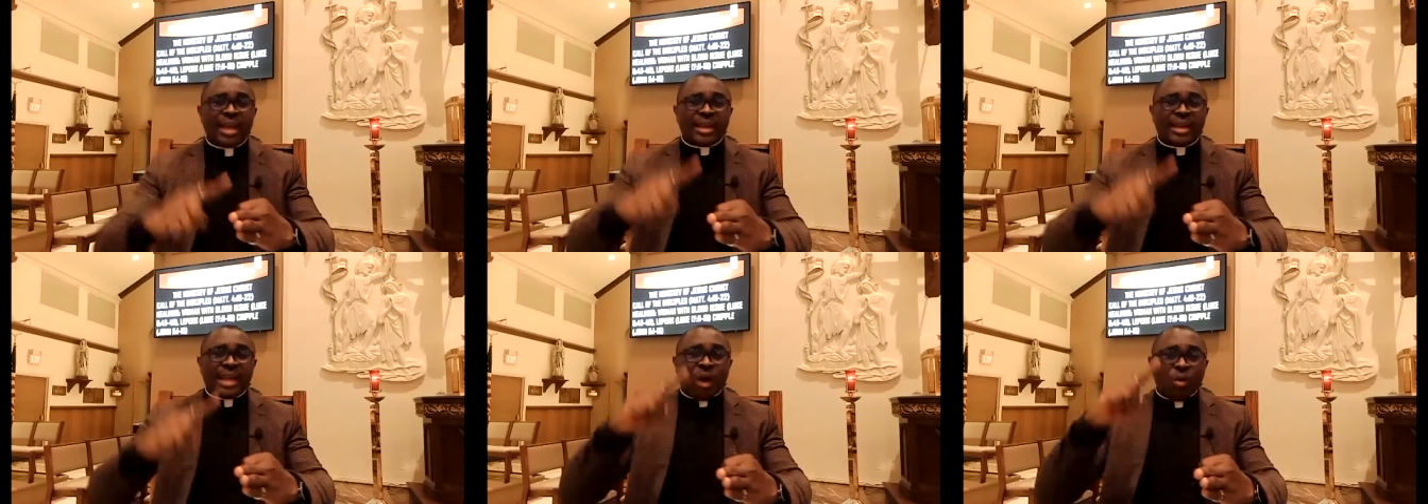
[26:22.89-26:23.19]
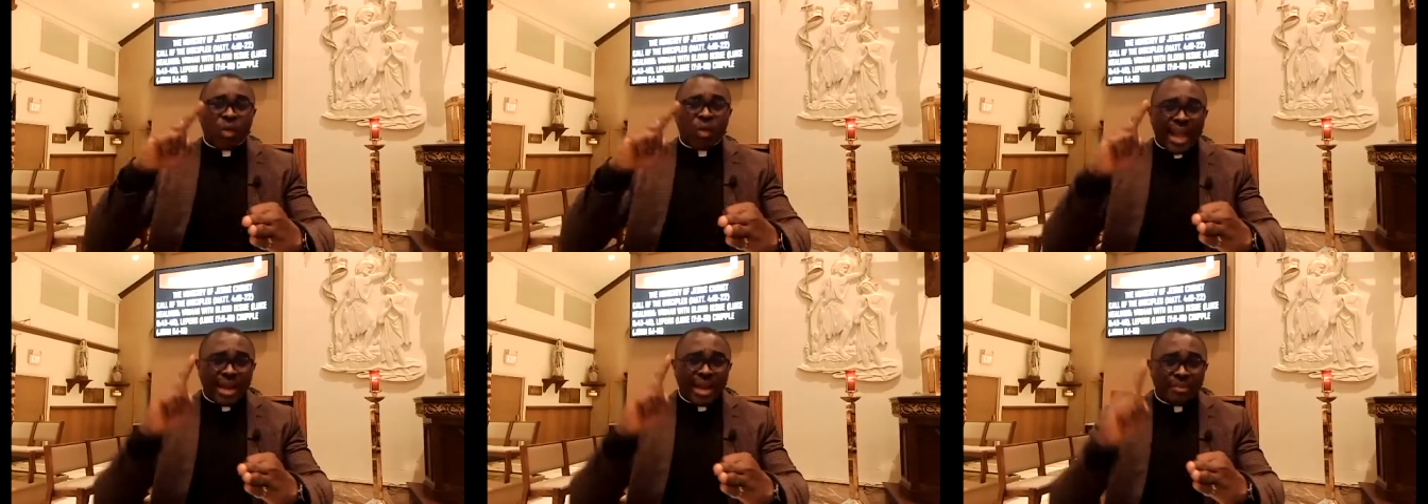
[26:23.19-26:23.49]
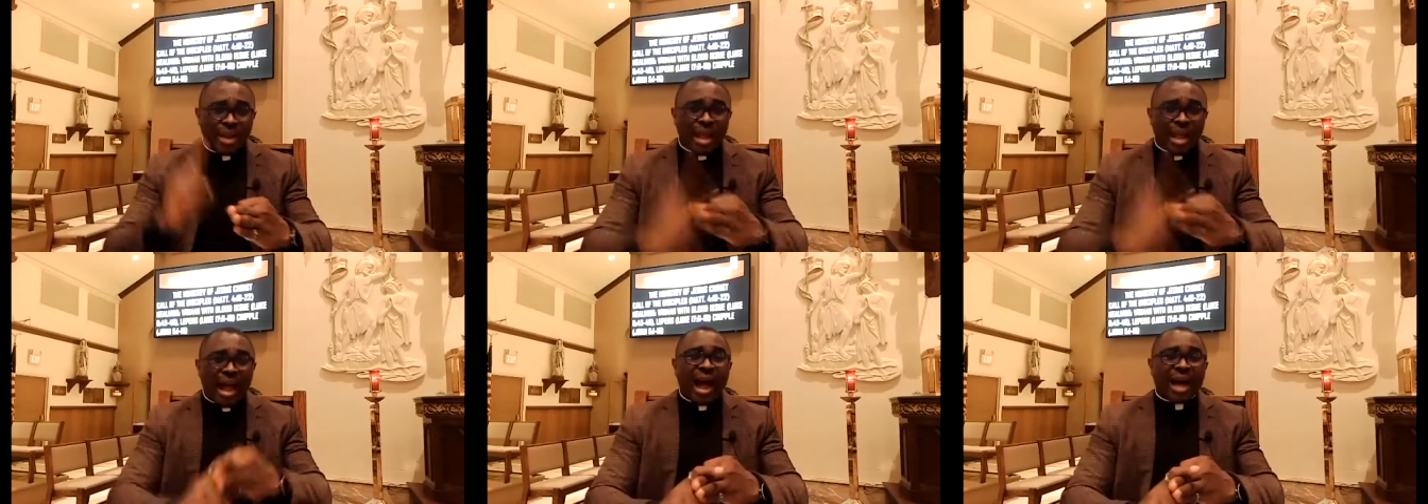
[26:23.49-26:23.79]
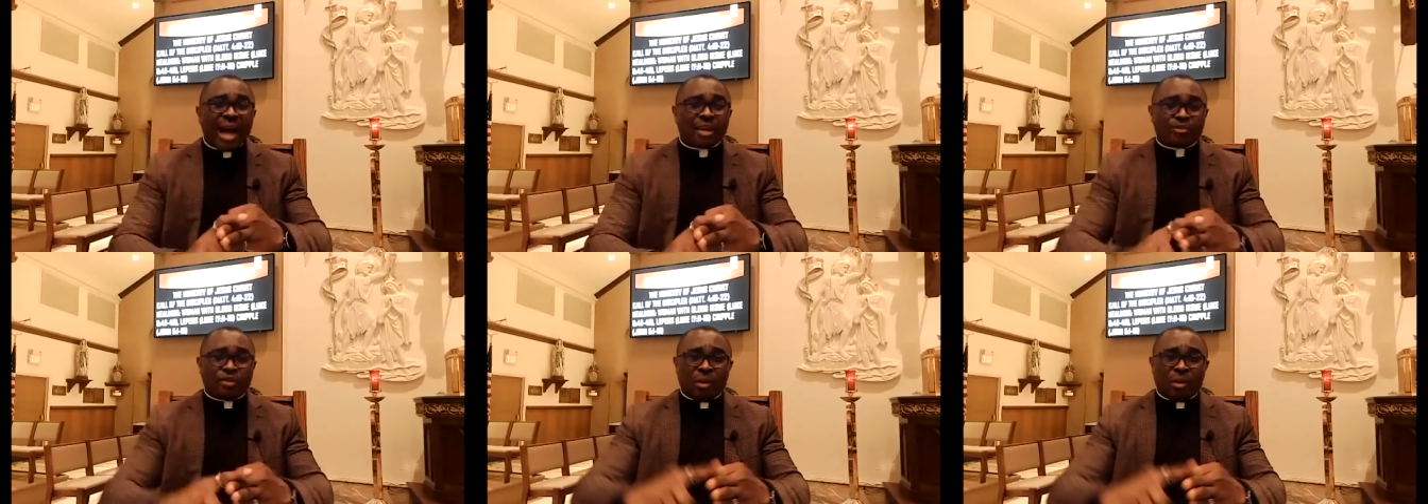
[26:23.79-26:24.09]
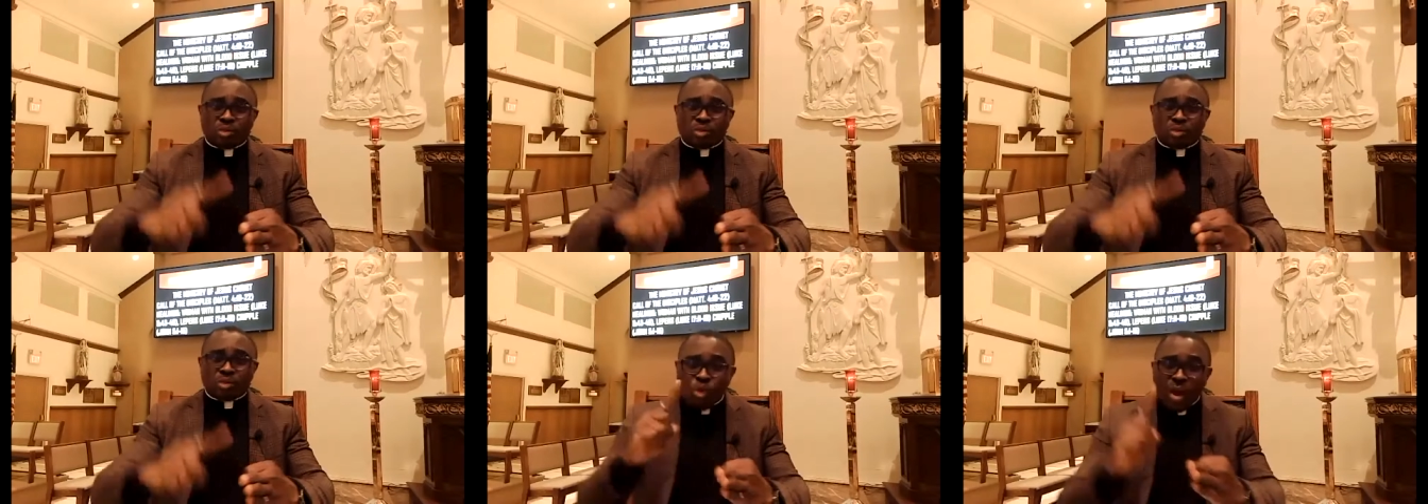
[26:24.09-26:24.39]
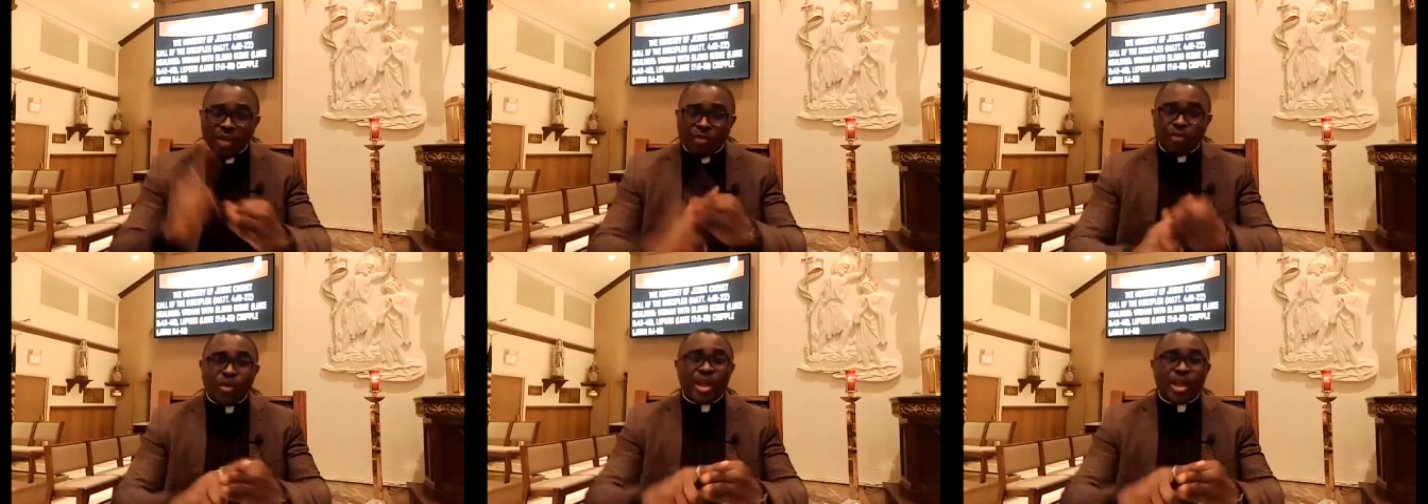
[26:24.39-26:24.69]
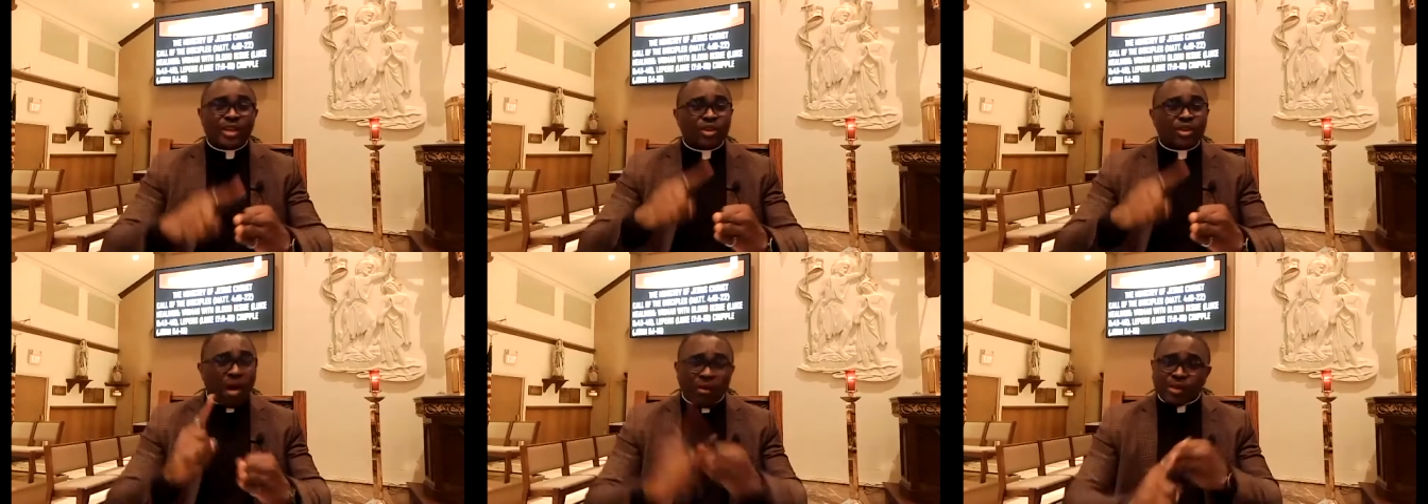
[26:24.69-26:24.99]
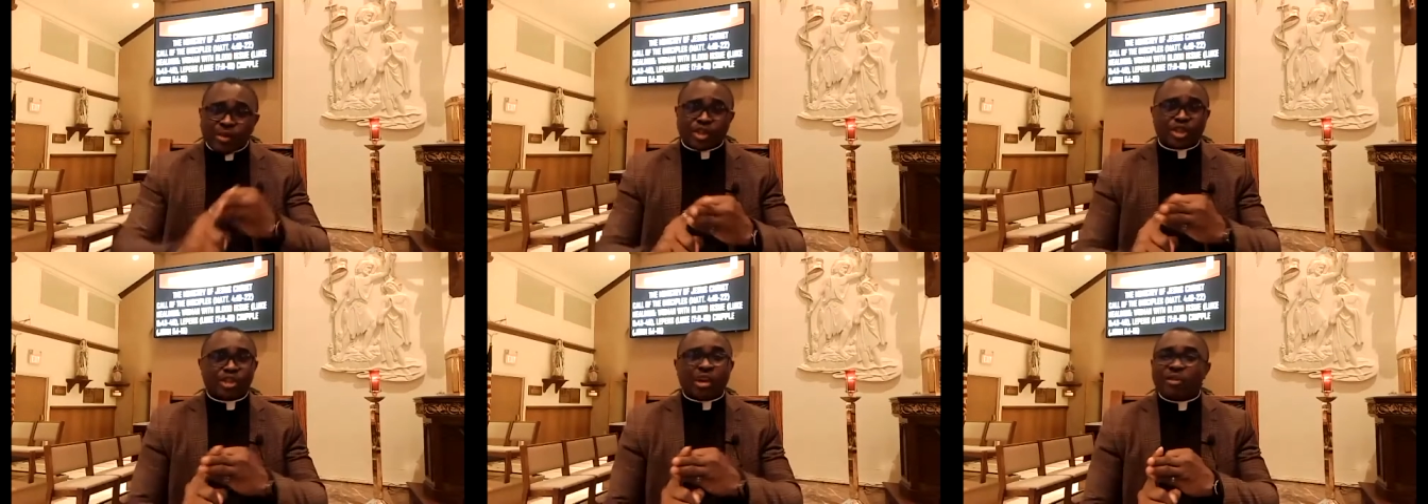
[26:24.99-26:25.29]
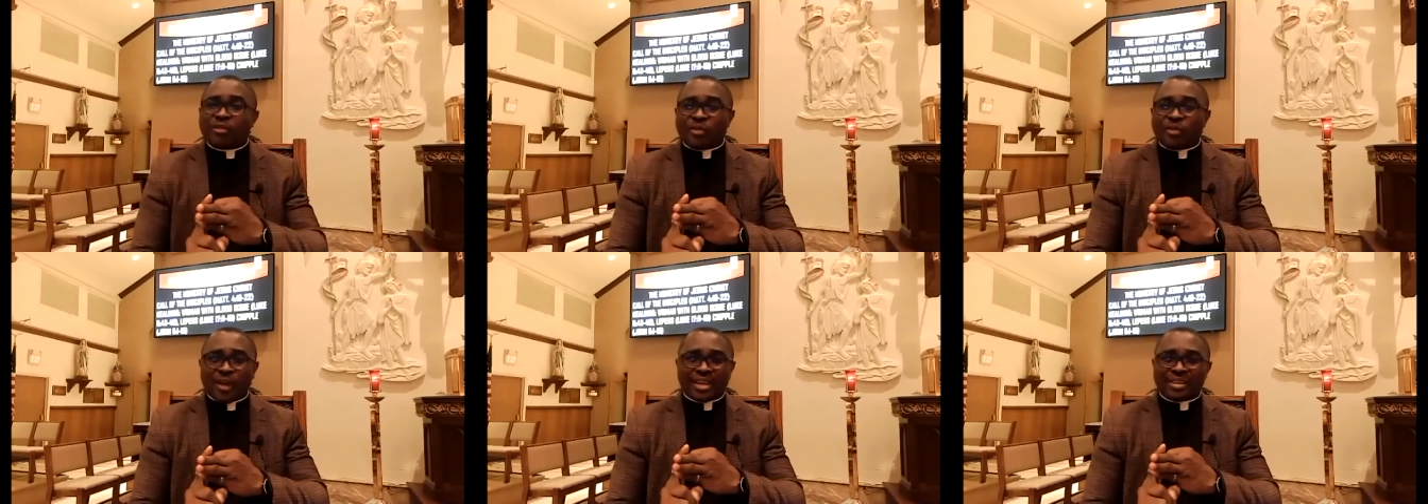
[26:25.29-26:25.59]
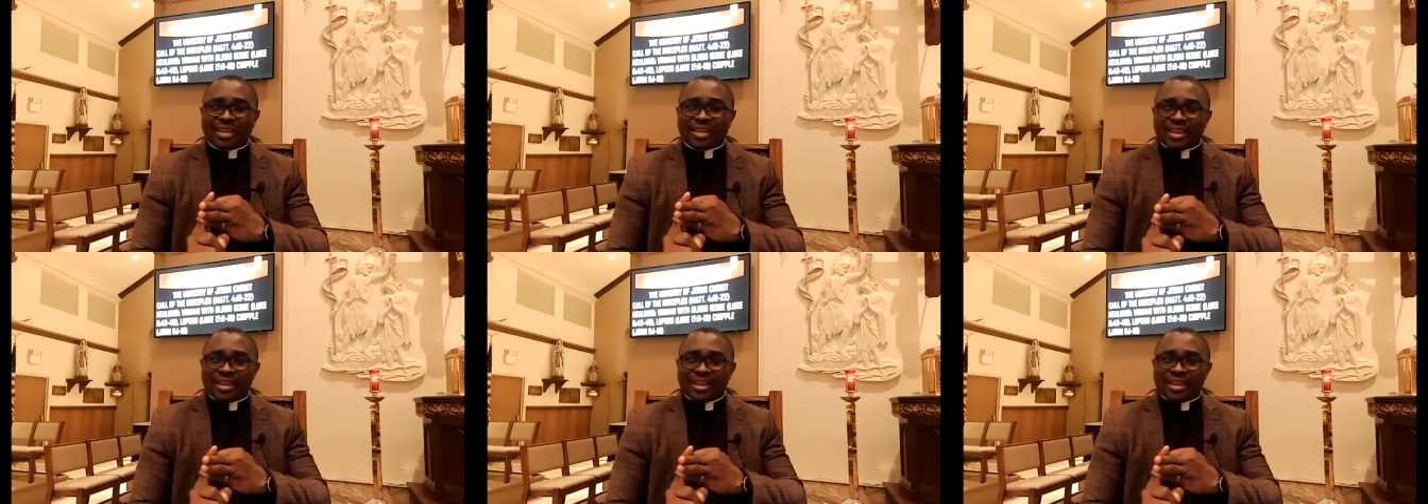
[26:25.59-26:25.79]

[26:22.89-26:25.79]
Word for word: that will get me out from 12 years of suffering.